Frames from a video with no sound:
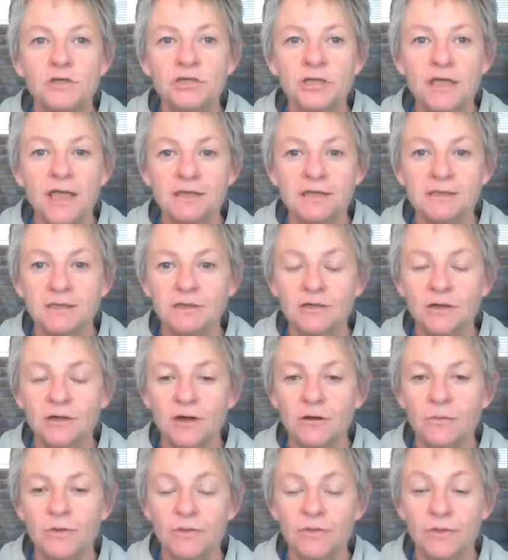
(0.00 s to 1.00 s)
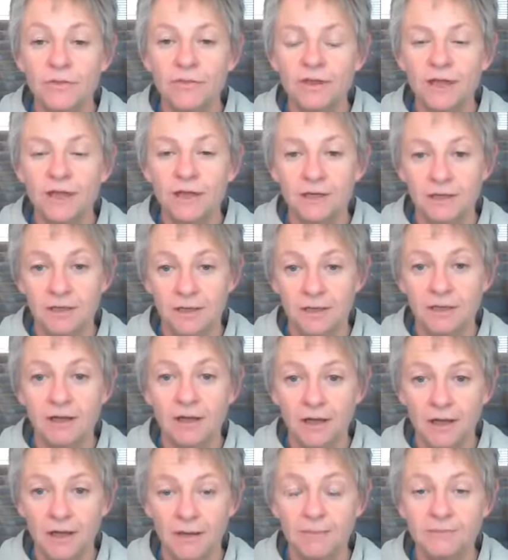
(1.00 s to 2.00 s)
She has a dog with a
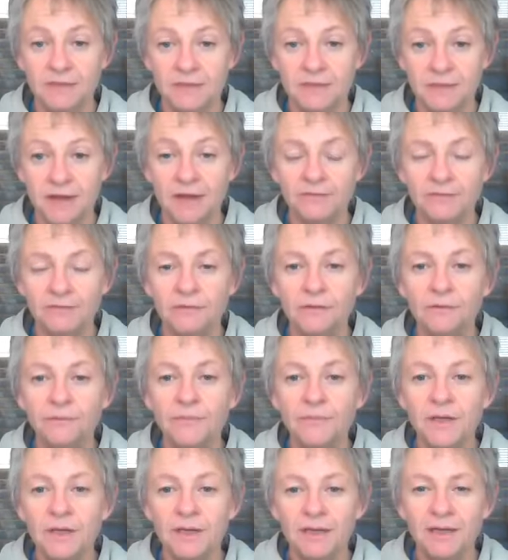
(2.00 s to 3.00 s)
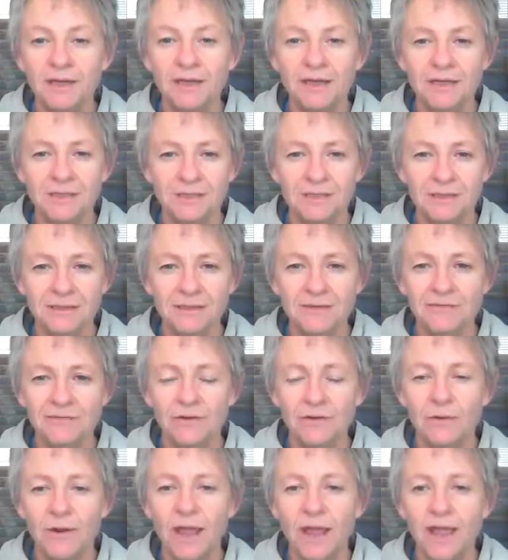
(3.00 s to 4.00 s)
thickened stifle. He is
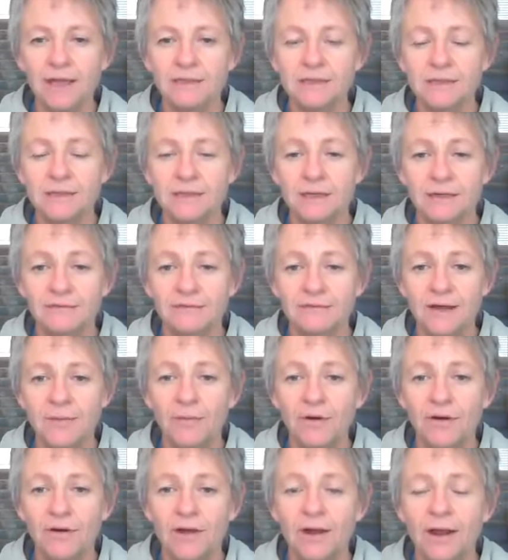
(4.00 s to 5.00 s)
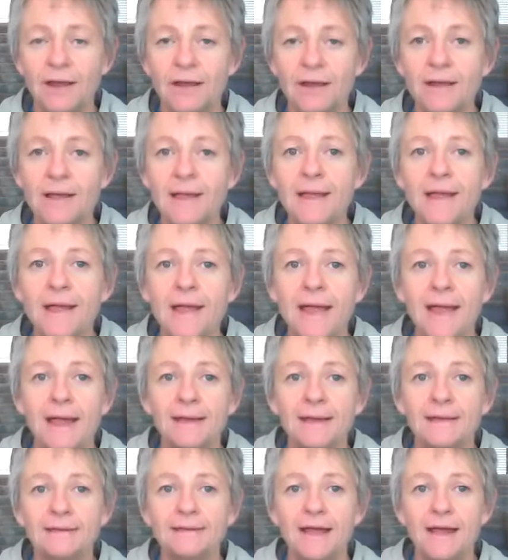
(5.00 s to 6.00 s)
7 or 8, Weimaraner,
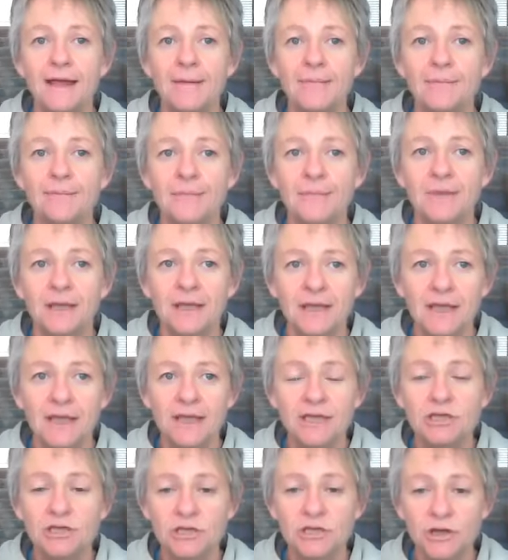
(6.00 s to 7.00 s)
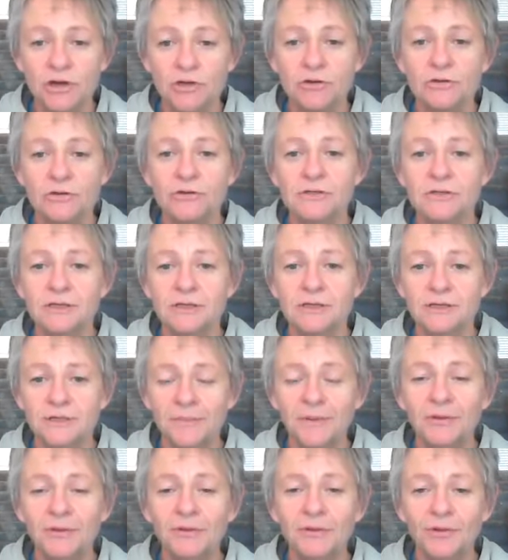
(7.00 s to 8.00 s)
and he shows the
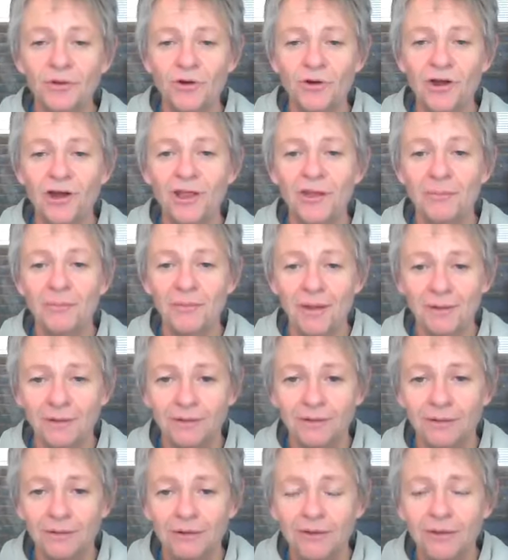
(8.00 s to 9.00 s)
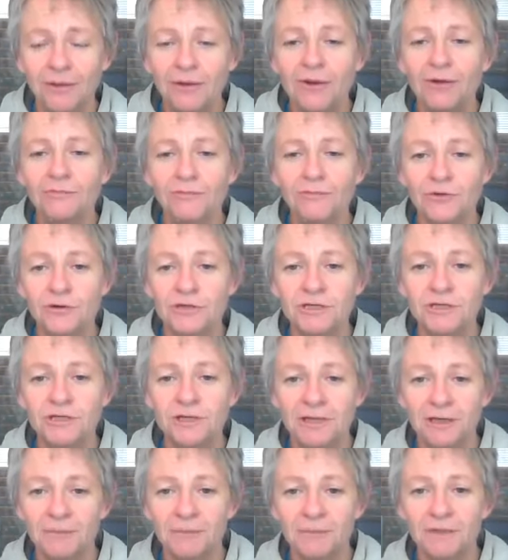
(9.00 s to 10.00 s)
typical chronic pattern of
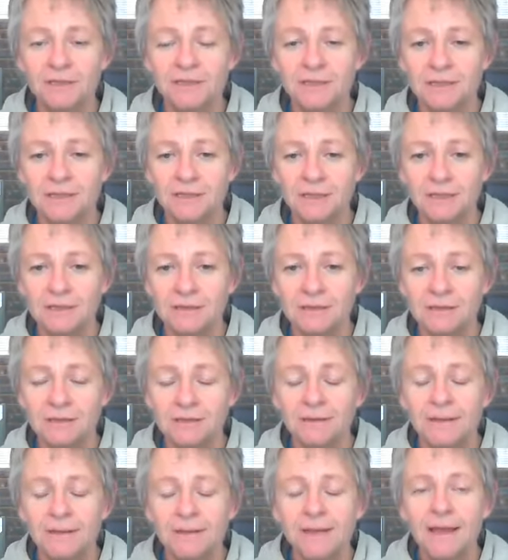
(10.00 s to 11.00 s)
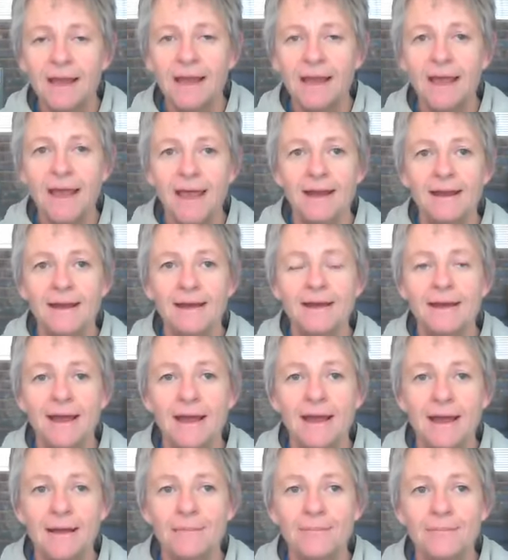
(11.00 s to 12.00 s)
cruciate ligament disease. And